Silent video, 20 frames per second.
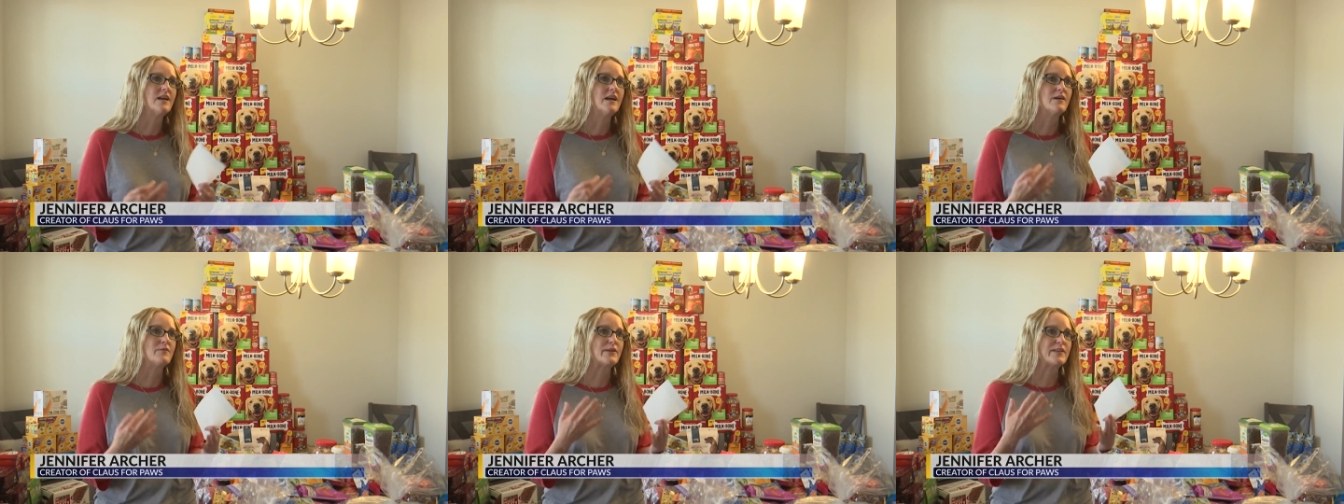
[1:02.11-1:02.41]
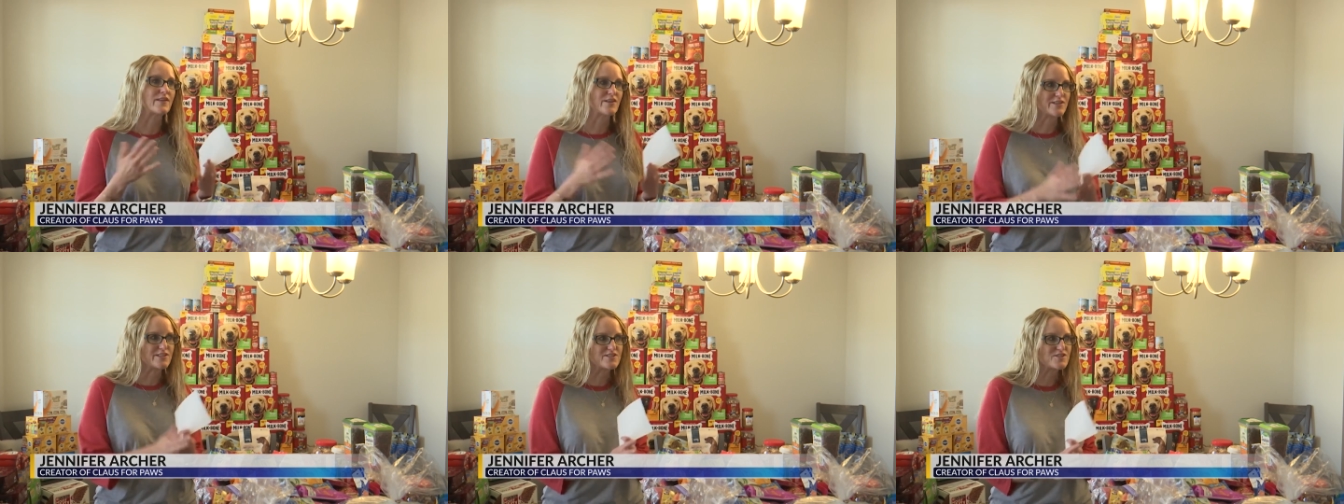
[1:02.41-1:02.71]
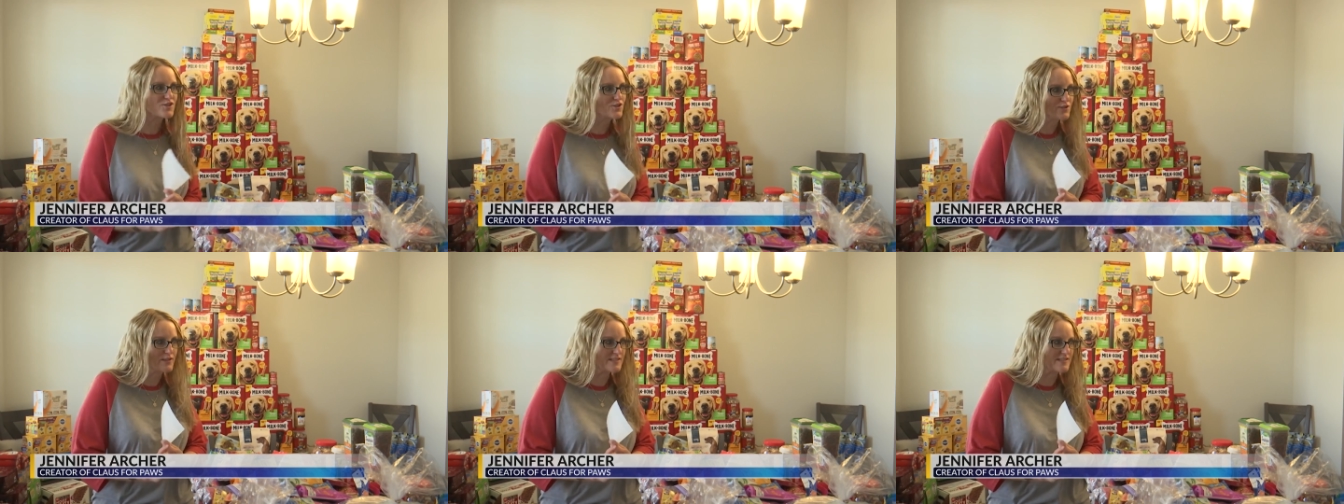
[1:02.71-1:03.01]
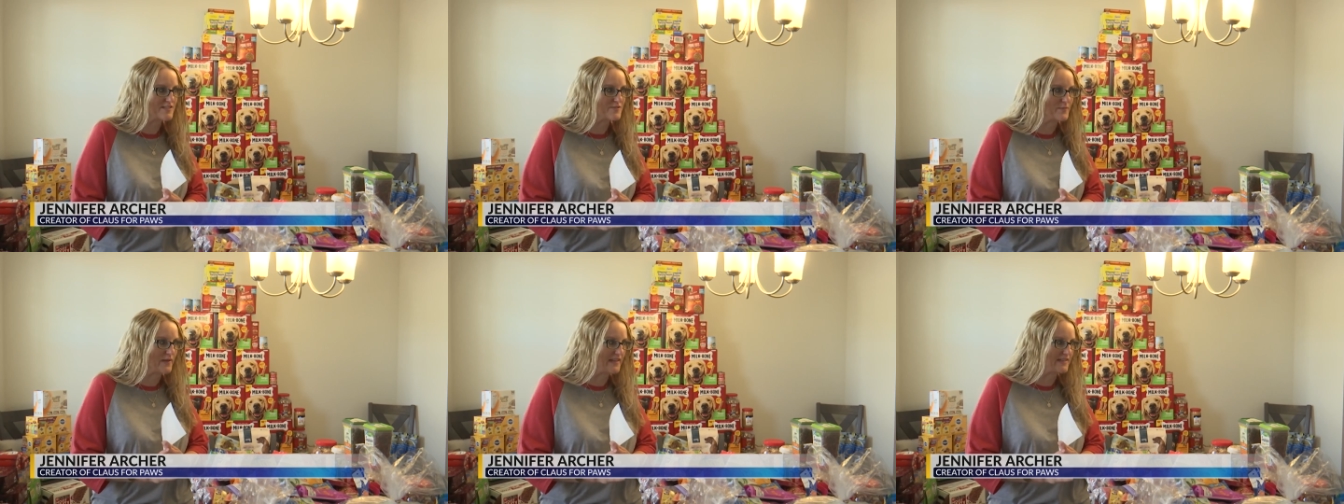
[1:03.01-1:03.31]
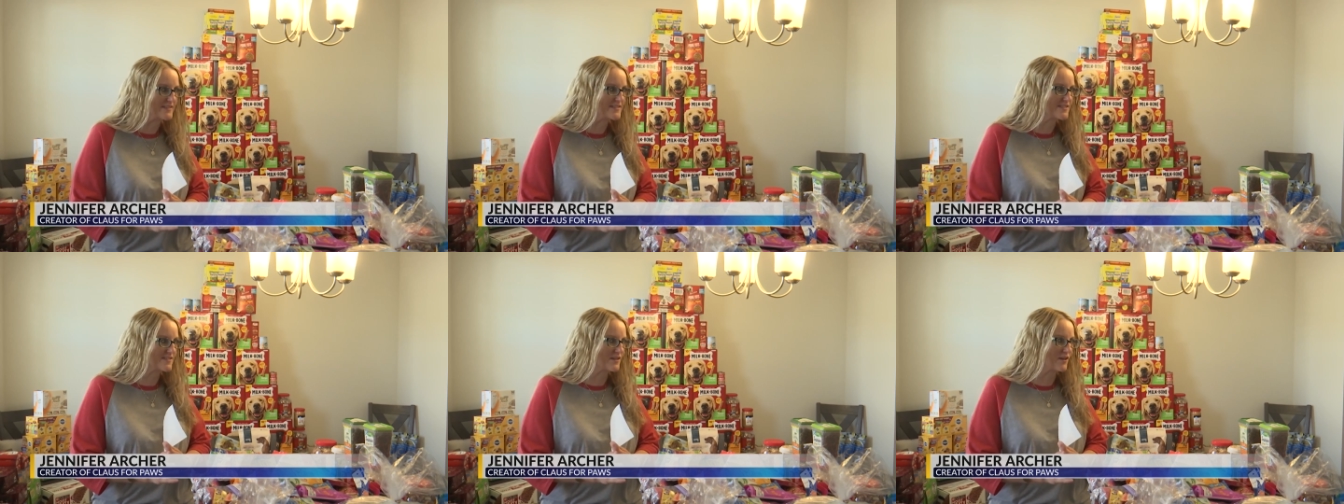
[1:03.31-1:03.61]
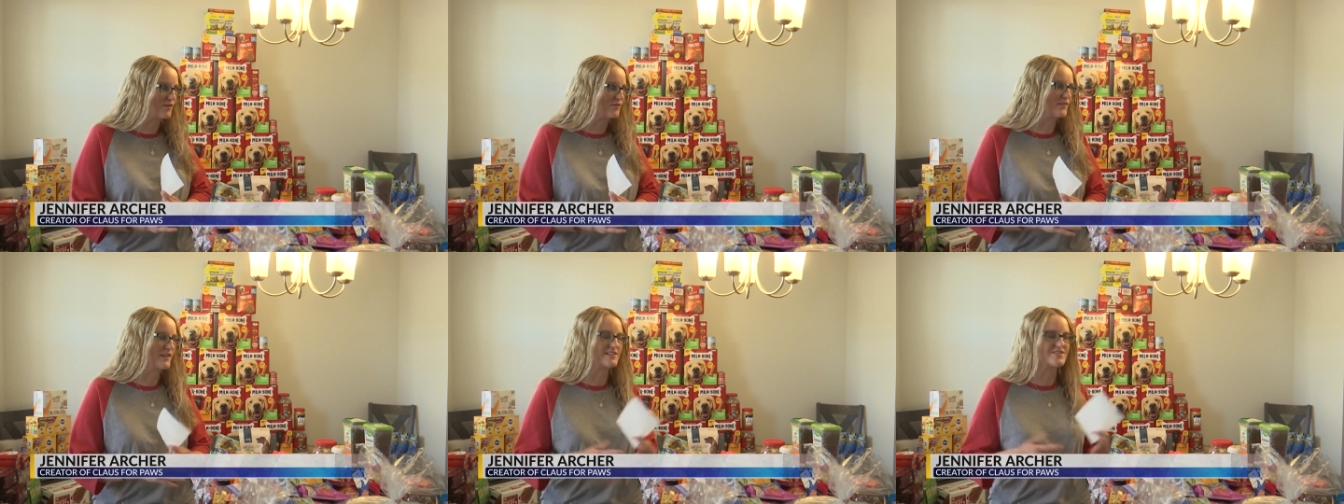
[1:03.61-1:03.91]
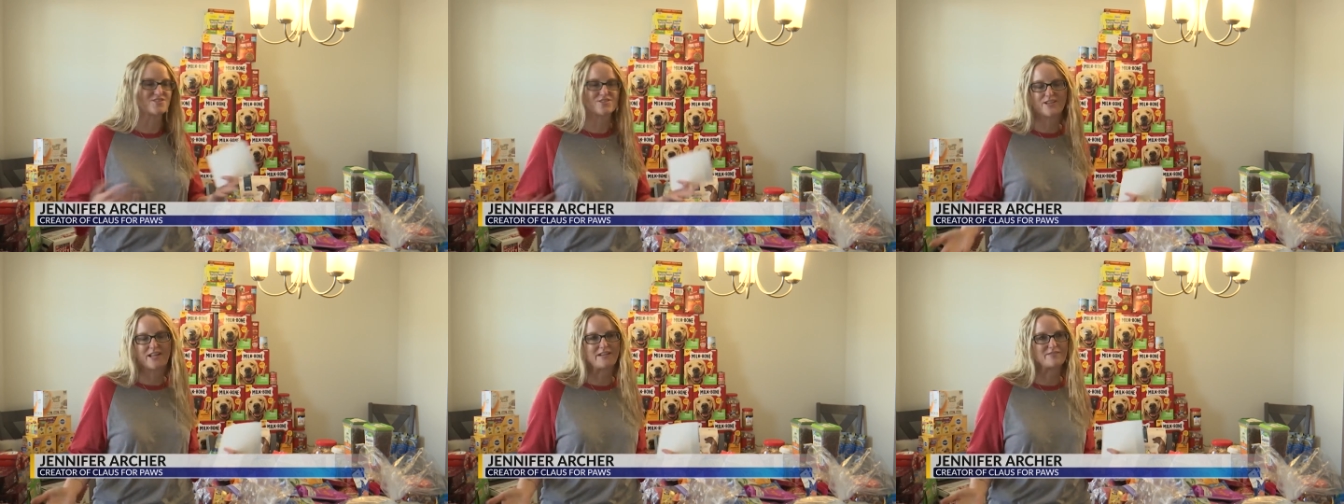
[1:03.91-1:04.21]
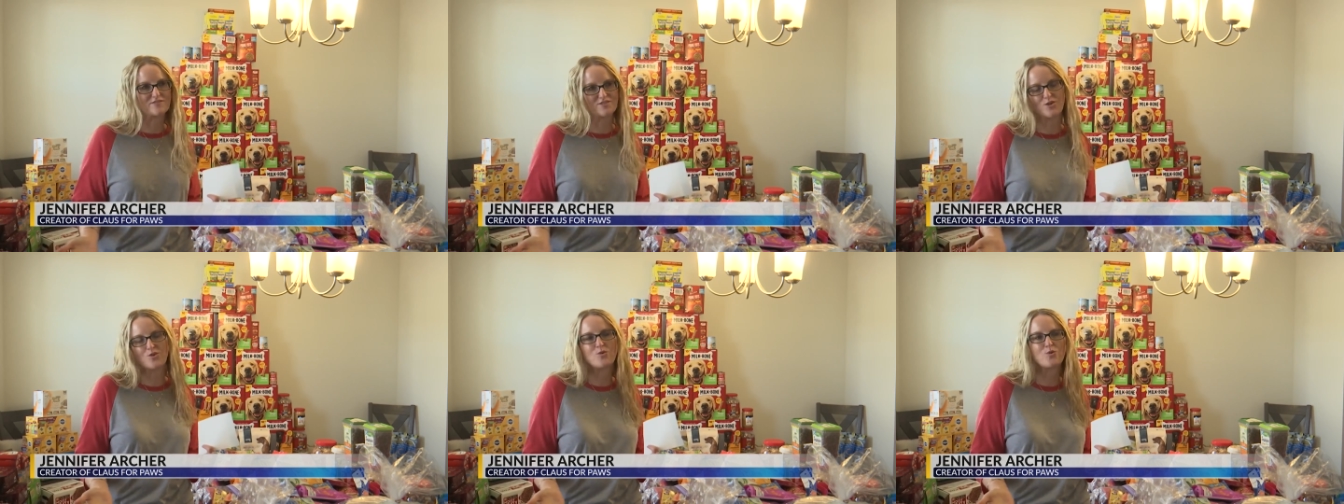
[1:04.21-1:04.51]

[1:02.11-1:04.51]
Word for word: And we thought it's Christmas, so they should have